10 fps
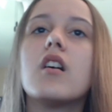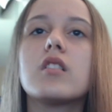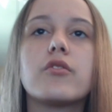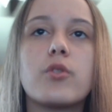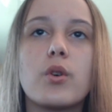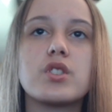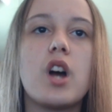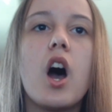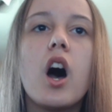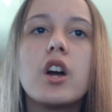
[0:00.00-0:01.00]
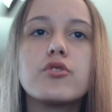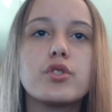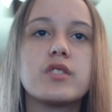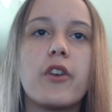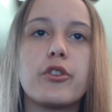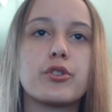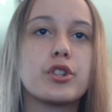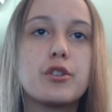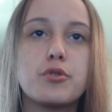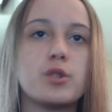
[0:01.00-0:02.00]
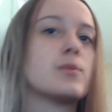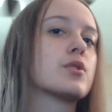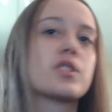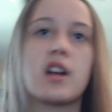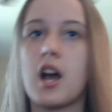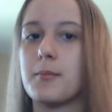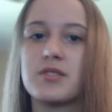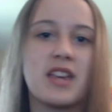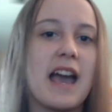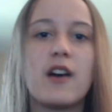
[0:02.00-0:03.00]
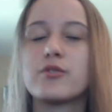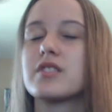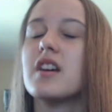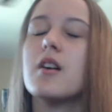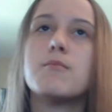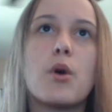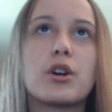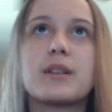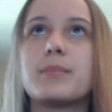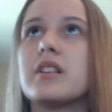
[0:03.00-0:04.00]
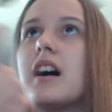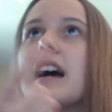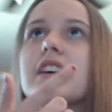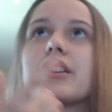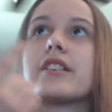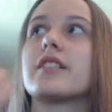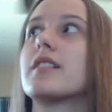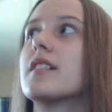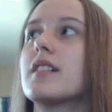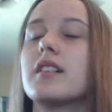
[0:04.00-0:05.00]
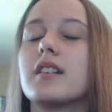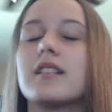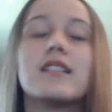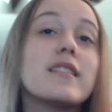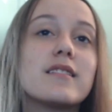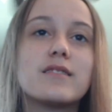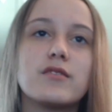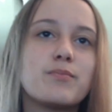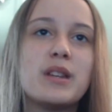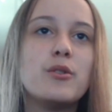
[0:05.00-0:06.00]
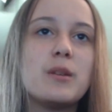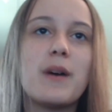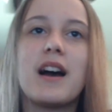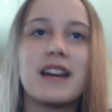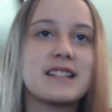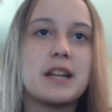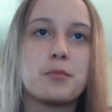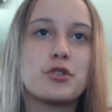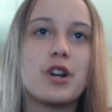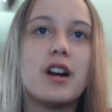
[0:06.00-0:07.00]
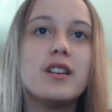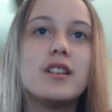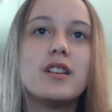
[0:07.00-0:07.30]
are, of course, hundreds of other YouTubers, Cub Scouts, Markiplier, PewDiePie, etc.,